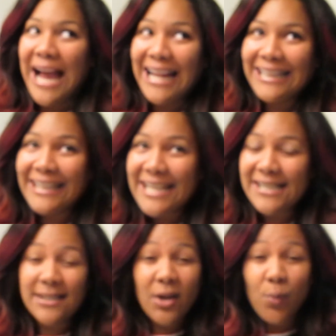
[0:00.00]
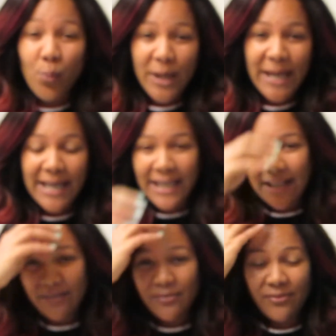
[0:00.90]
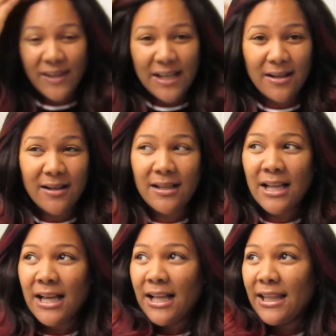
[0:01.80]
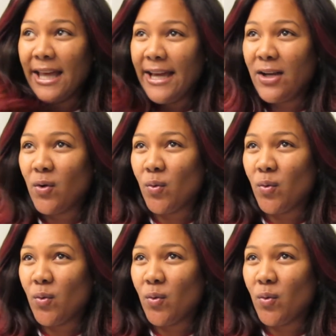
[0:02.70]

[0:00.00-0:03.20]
at least a week and feel like